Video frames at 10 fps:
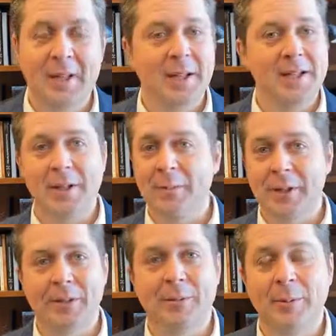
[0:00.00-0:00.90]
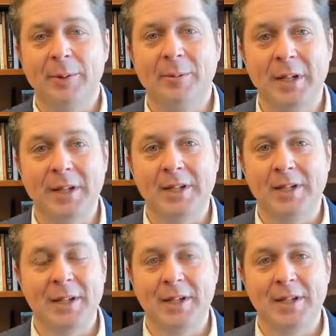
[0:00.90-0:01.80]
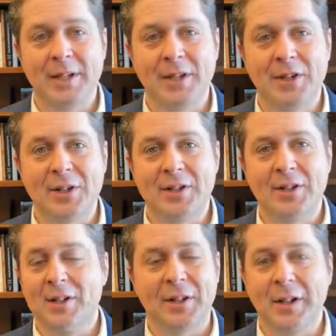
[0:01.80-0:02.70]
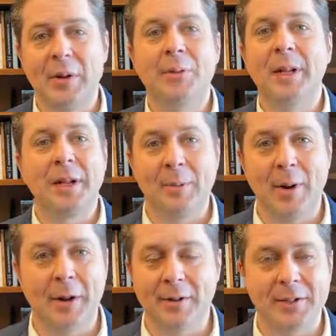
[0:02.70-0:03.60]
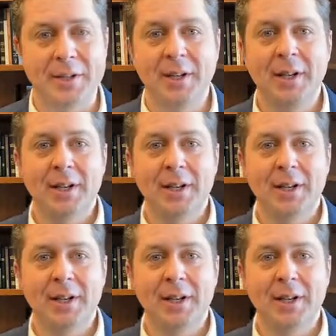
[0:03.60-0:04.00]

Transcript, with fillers: It's unbelievable. It's, it's, it's just complete hypocrisy.